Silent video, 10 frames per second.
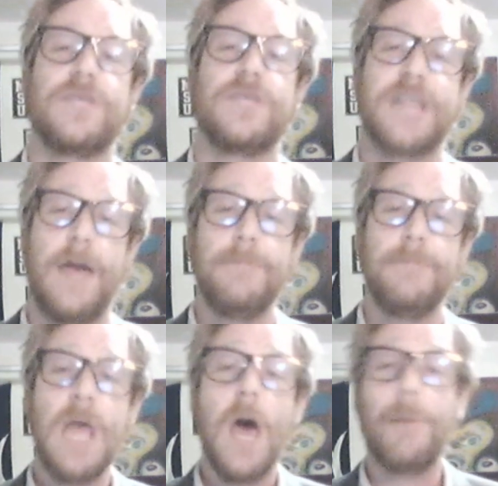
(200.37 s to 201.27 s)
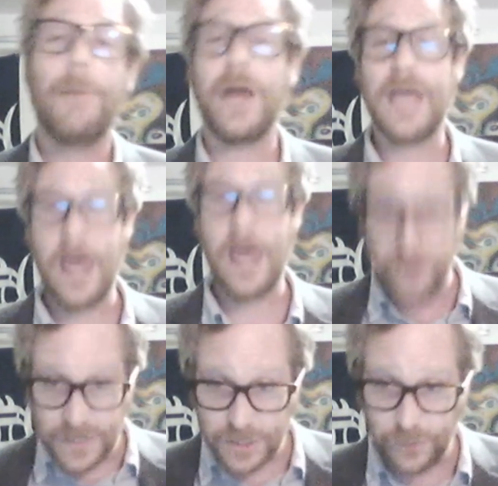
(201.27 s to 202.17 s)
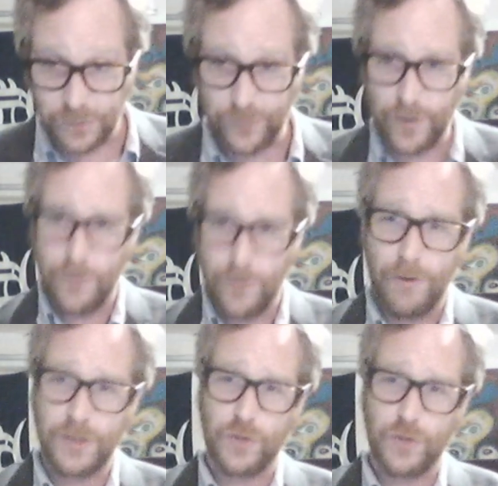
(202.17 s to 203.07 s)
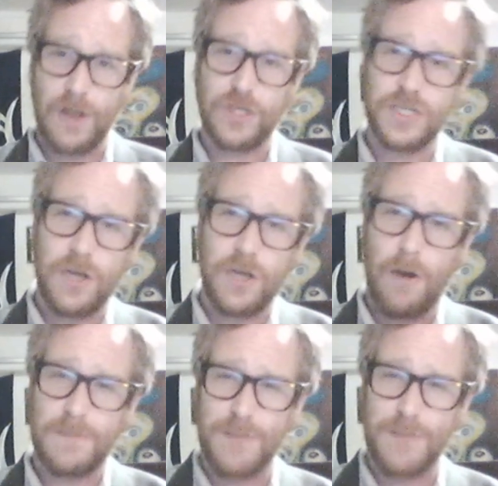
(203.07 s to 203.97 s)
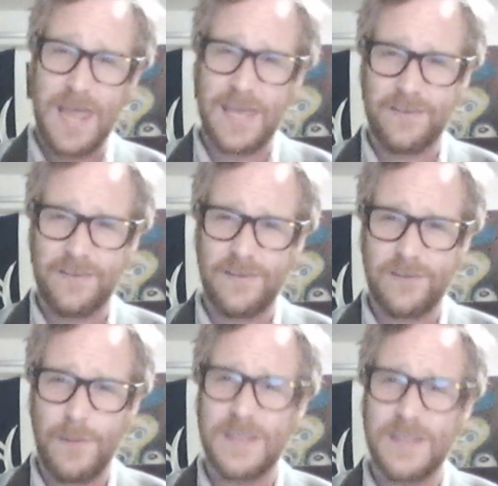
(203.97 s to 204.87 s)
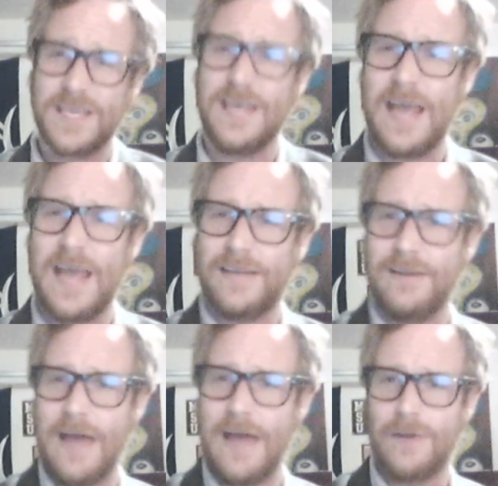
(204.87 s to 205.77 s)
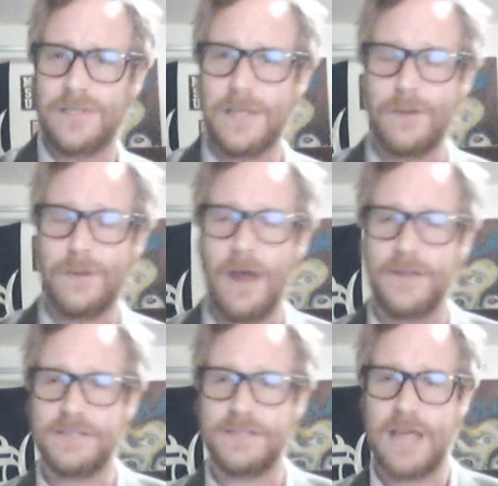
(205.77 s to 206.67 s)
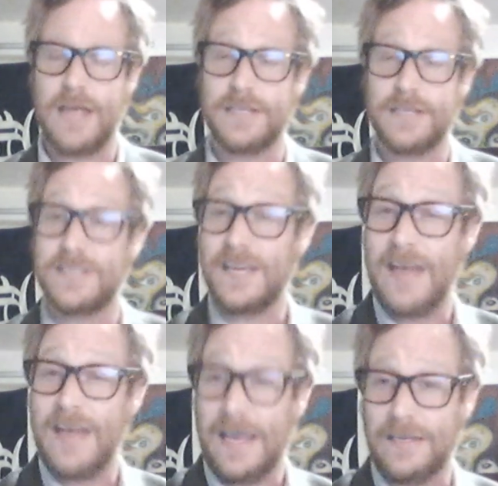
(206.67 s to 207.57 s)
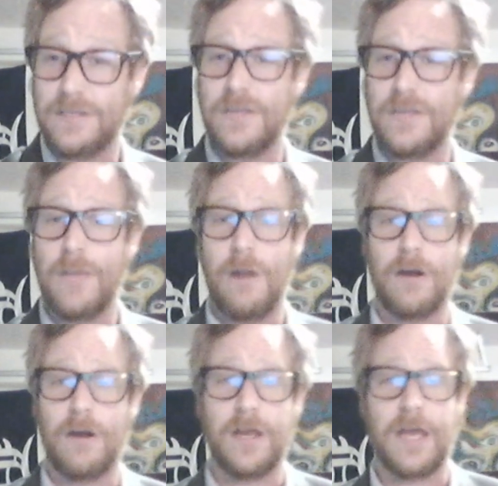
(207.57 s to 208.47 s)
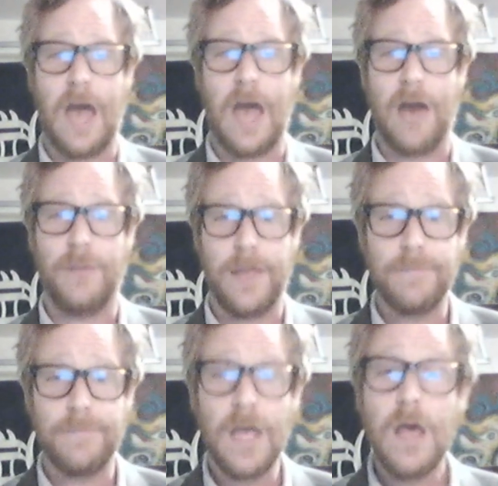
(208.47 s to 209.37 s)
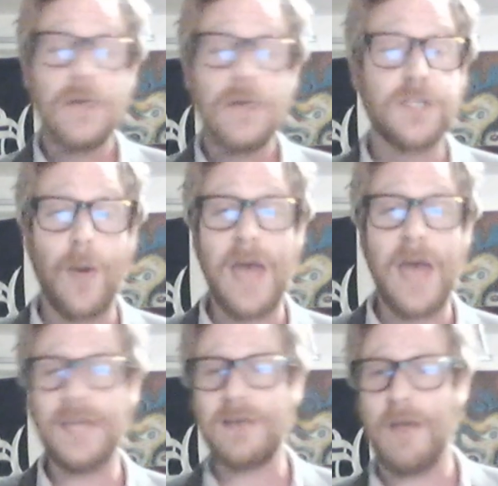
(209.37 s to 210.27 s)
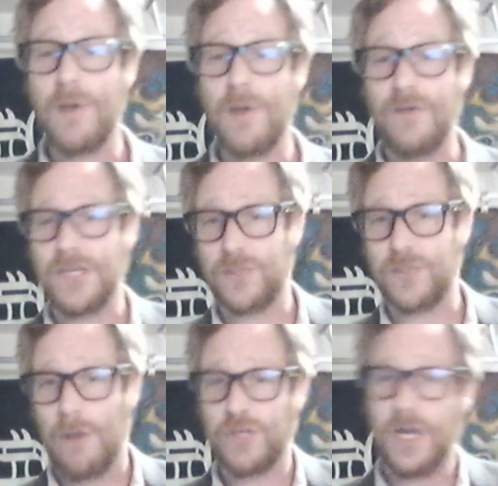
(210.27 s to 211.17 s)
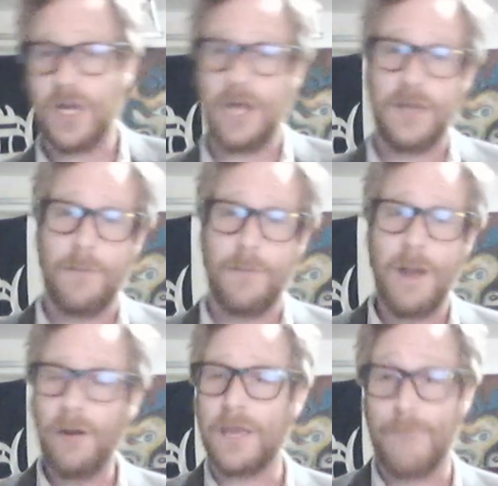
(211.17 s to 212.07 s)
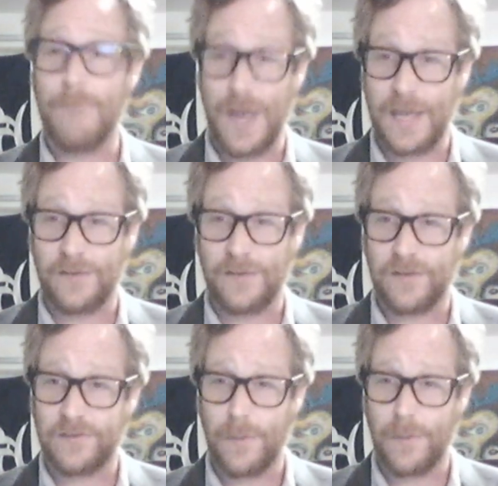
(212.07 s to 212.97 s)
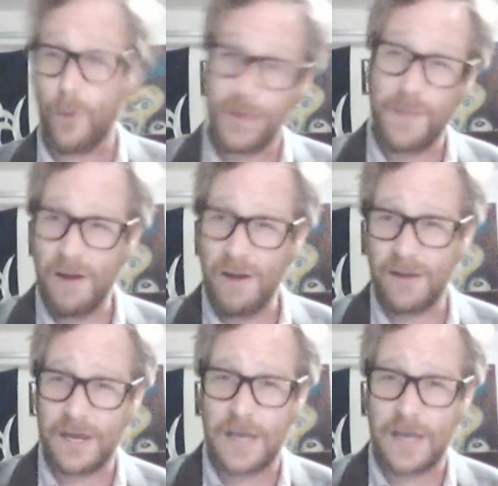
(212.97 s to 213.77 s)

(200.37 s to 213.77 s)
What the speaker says: But again, this just further entrenches Europe's banking system. It's connected now to the United States. It's connected to the American economy. So anytime you have a disruption in the American banking system or the American economy,